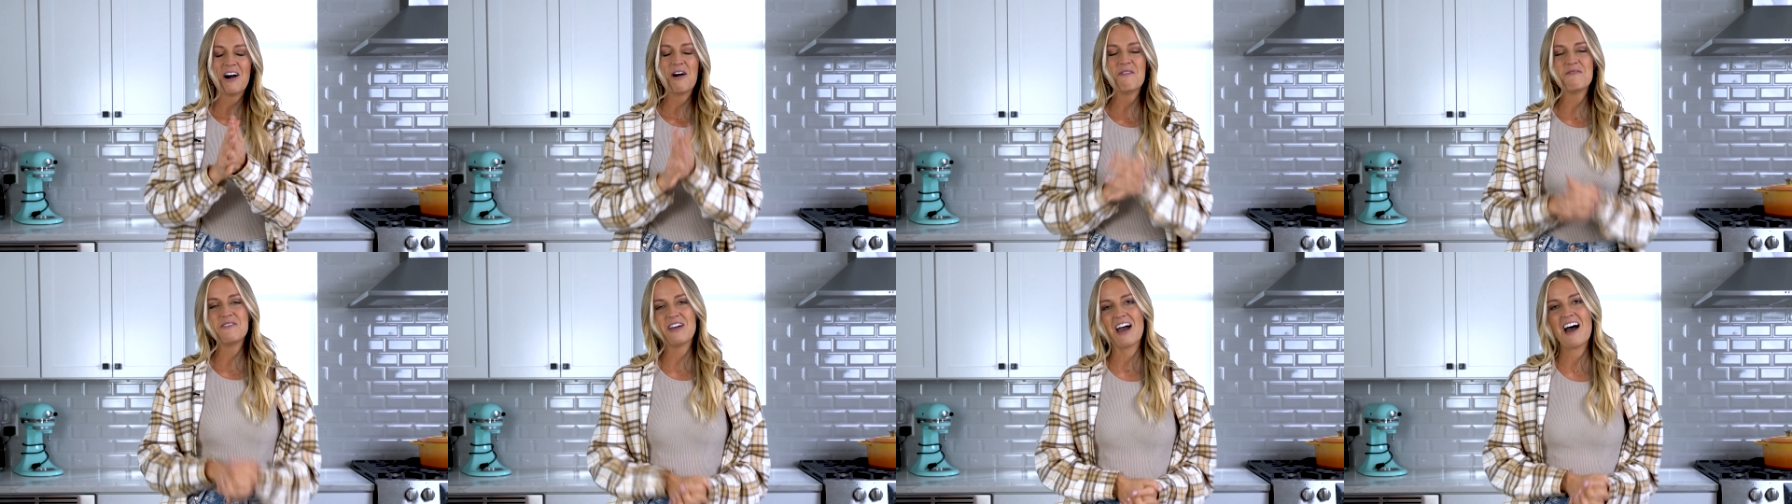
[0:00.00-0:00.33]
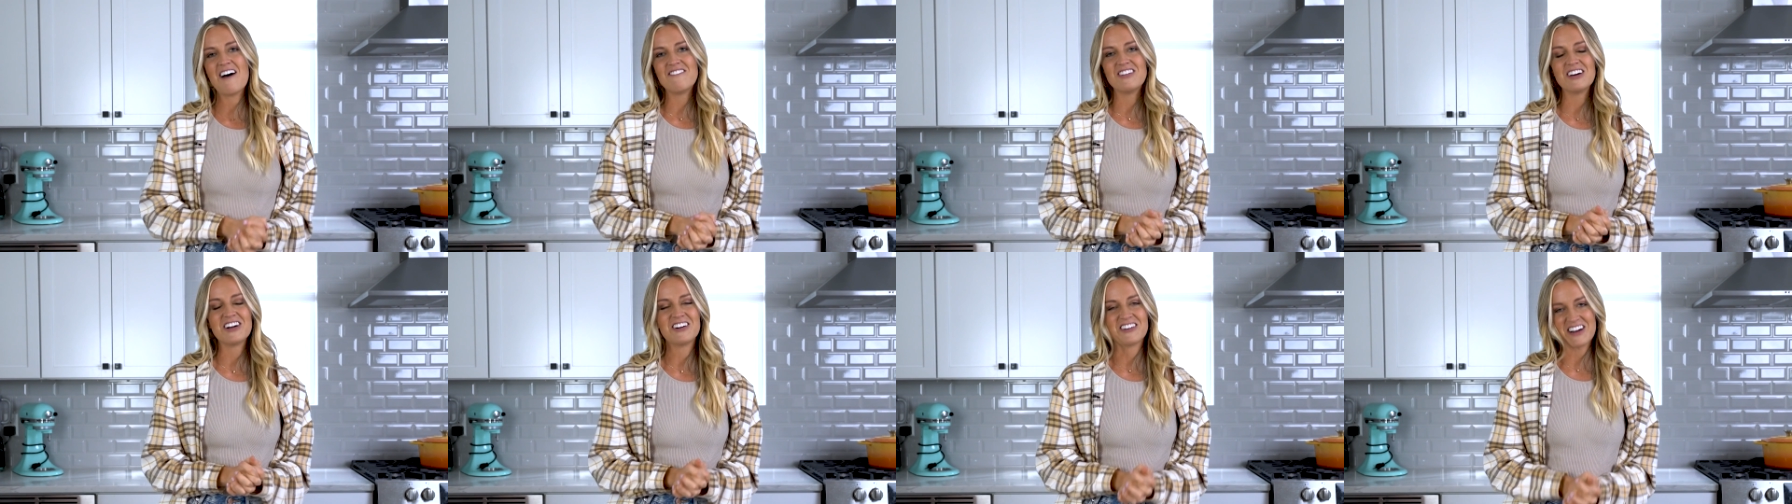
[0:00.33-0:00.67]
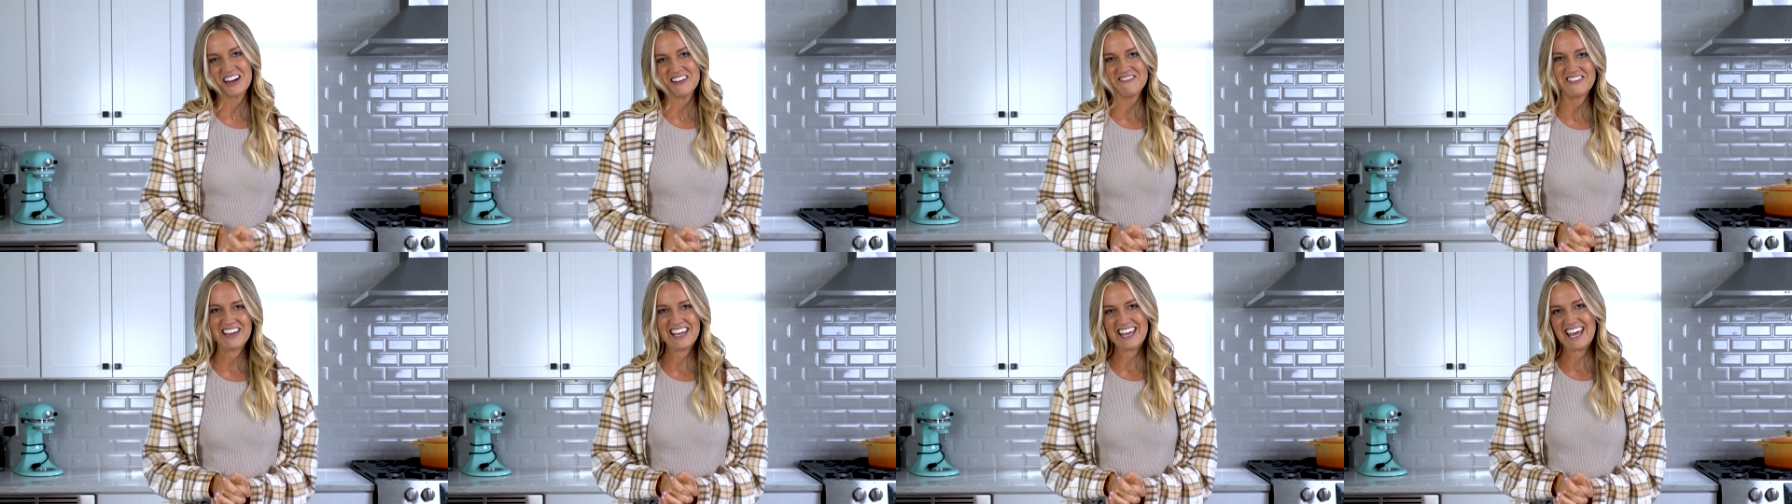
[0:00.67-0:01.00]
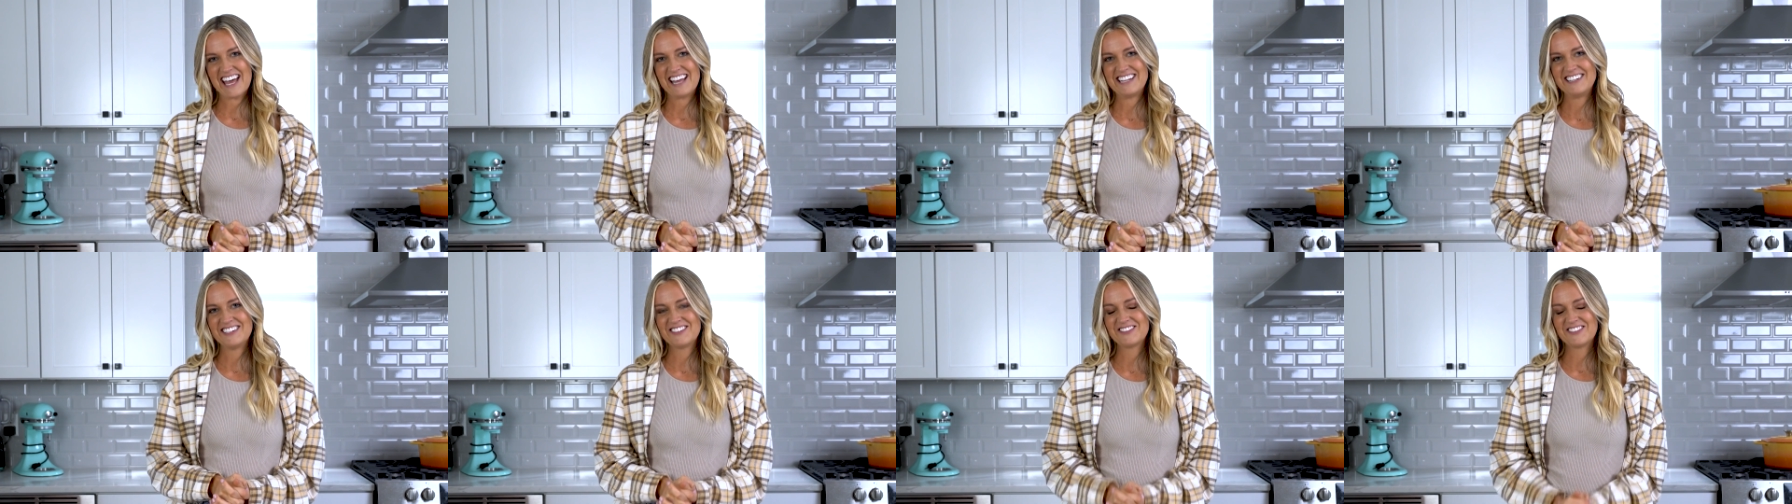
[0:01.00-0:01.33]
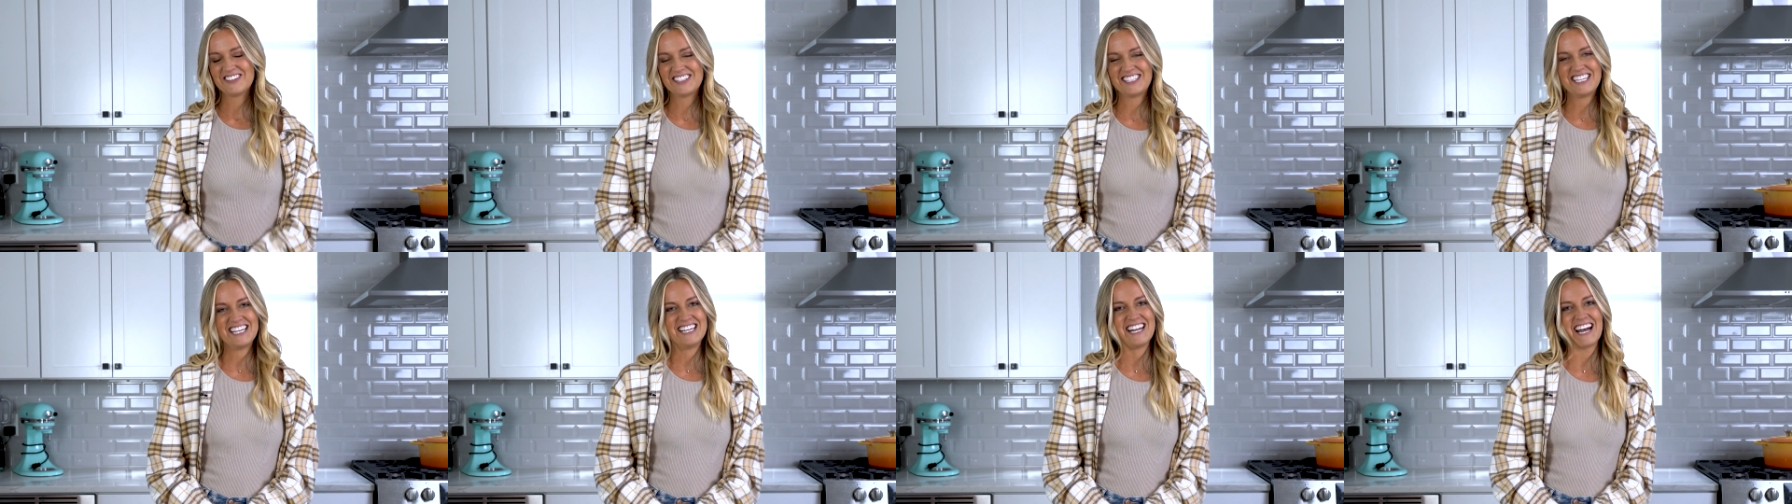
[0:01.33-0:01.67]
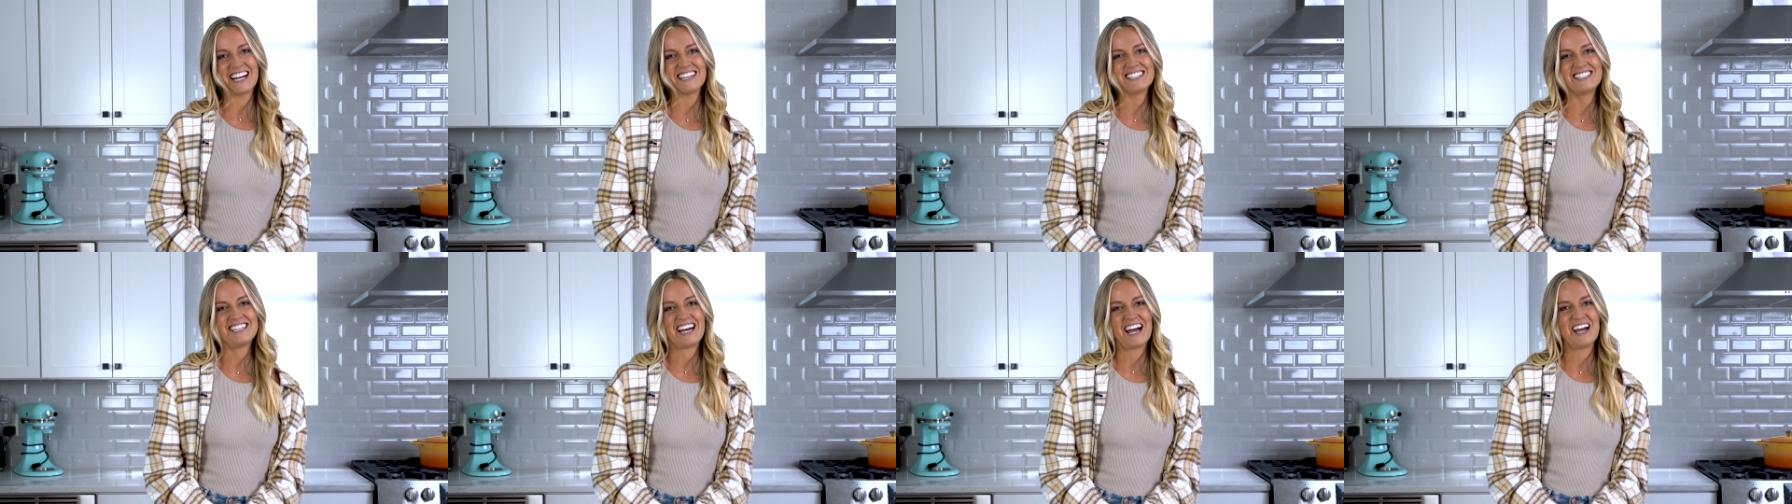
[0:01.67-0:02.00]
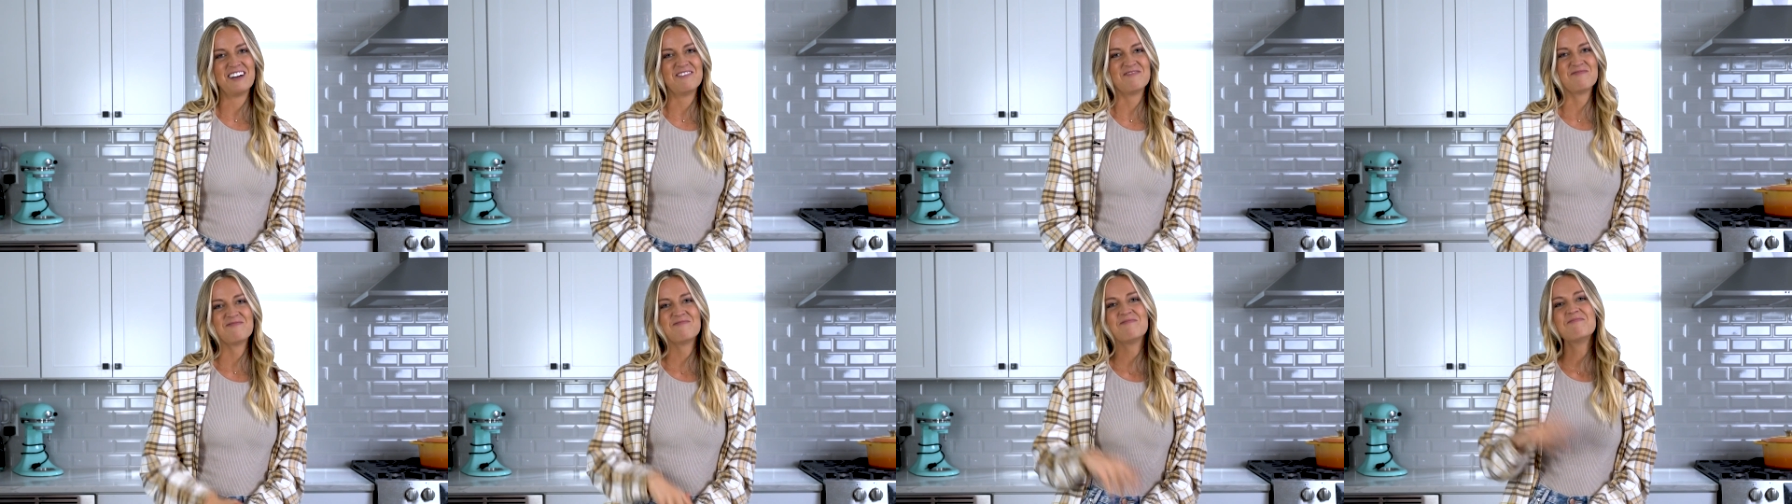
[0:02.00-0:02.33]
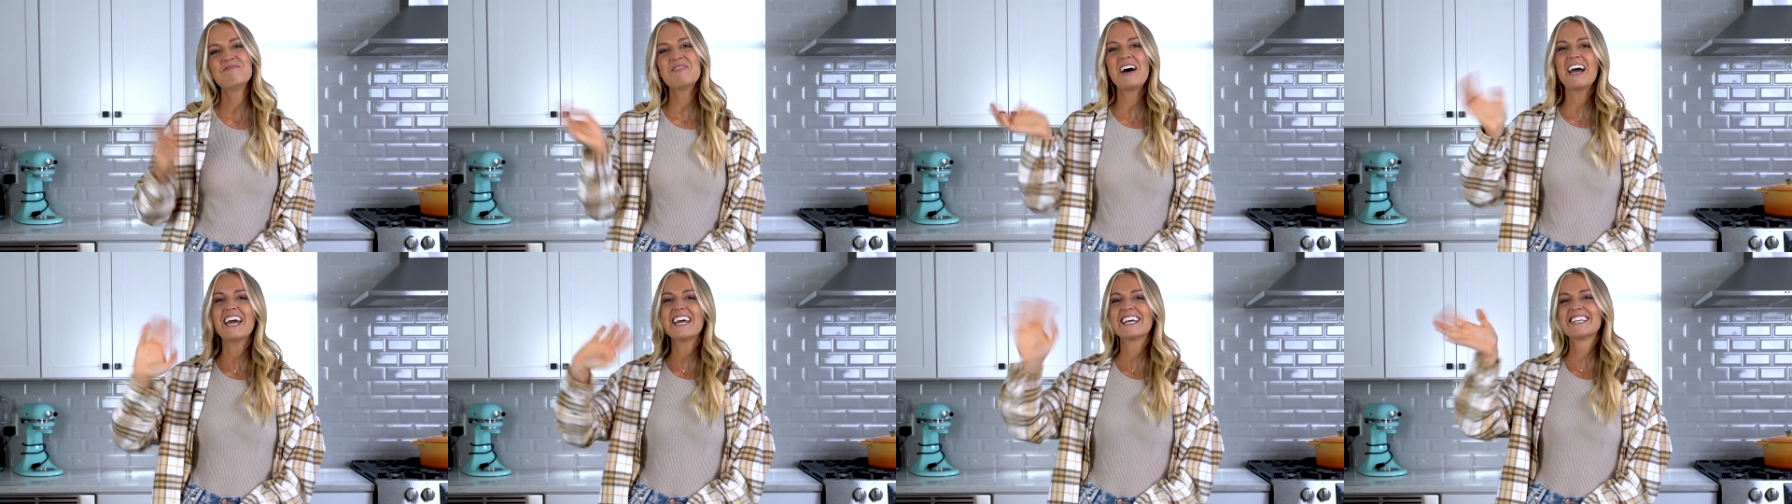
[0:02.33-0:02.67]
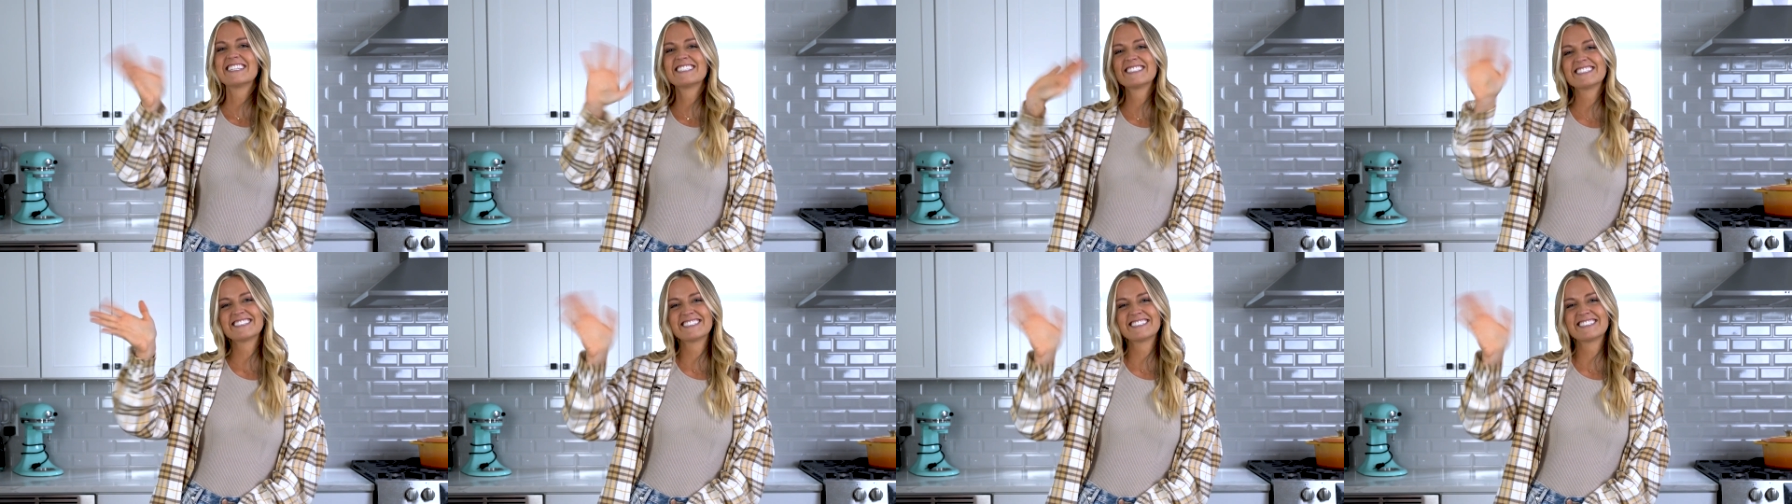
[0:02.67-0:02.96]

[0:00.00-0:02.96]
Hope you have a great weekend. We'll see you next time. Bye.